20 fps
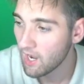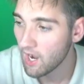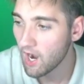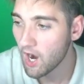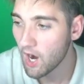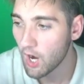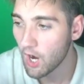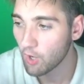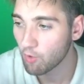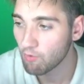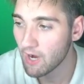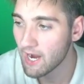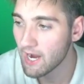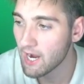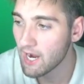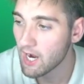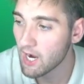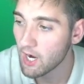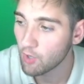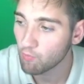All
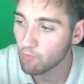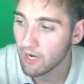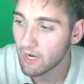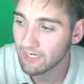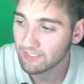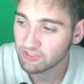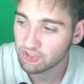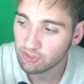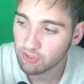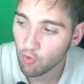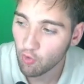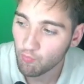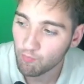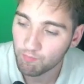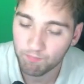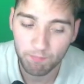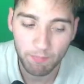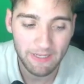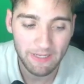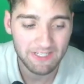right, so
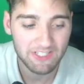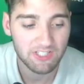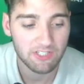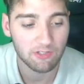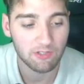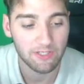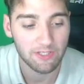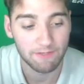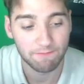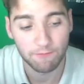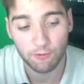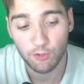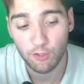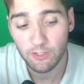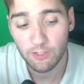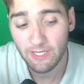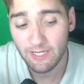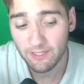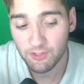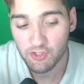basically, if we
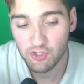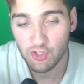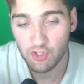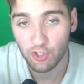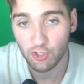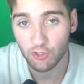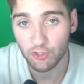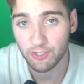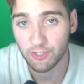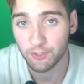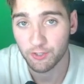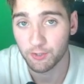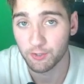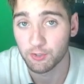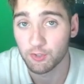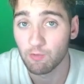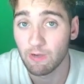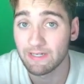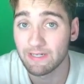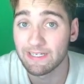look at a chart here
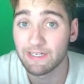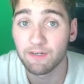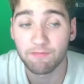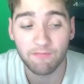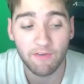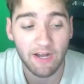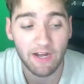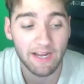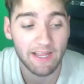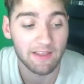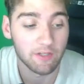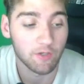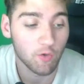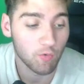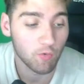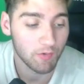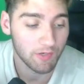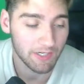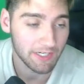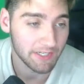to identify
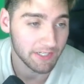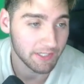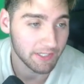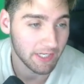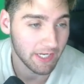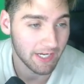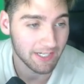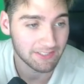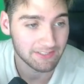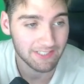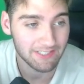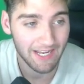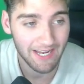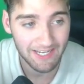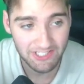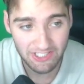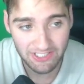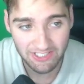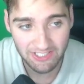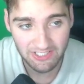liquidity, guys,
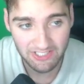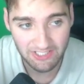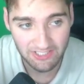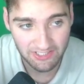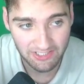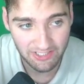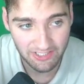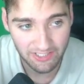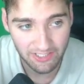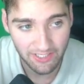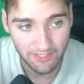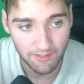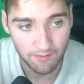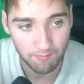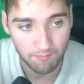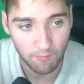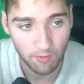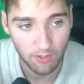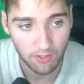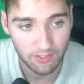as you can see in the
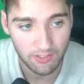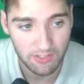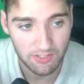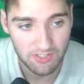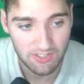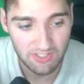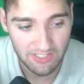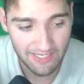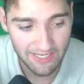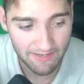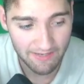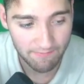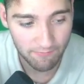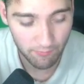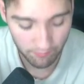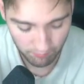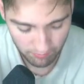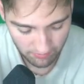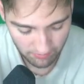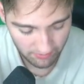market, say if
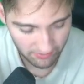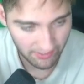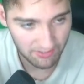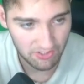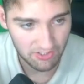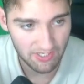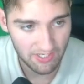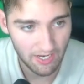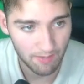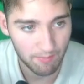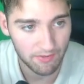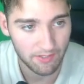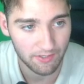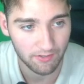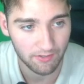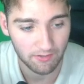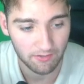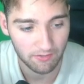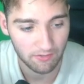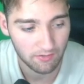we, what the heck just happened
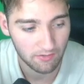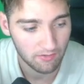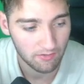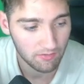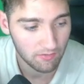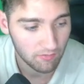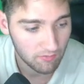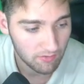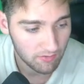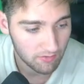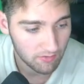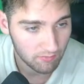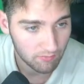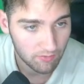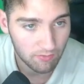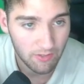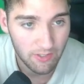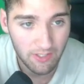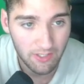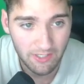there? What in the
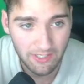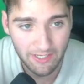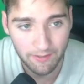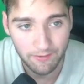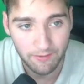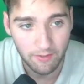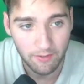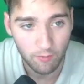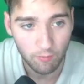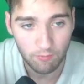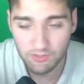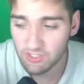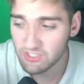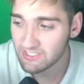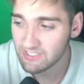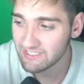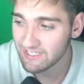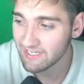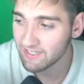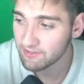world? Okay, we'll
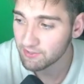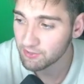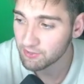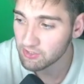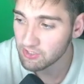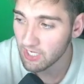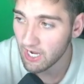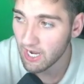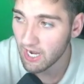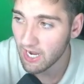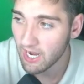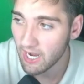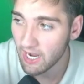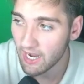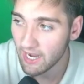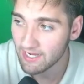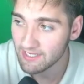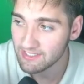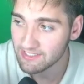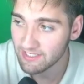just say there's
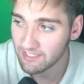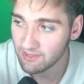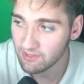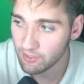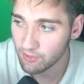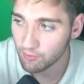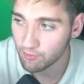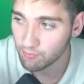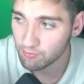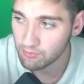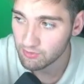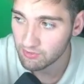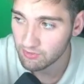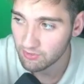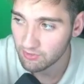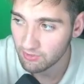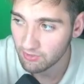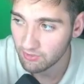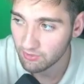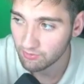highs and lows,
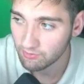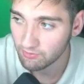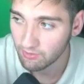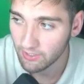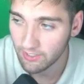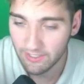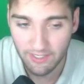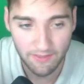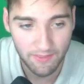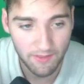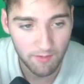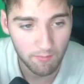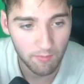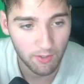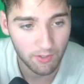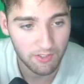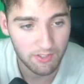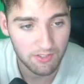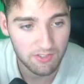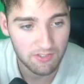right? In the
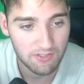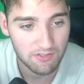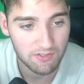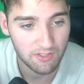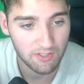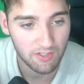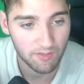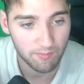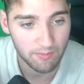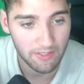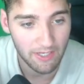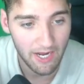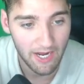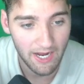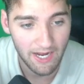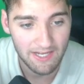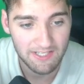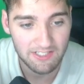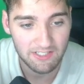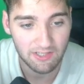markets, there's going to be
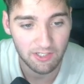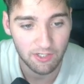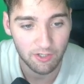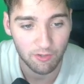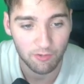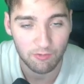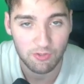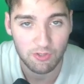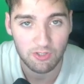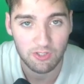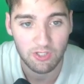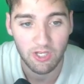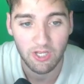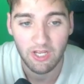highs and lows.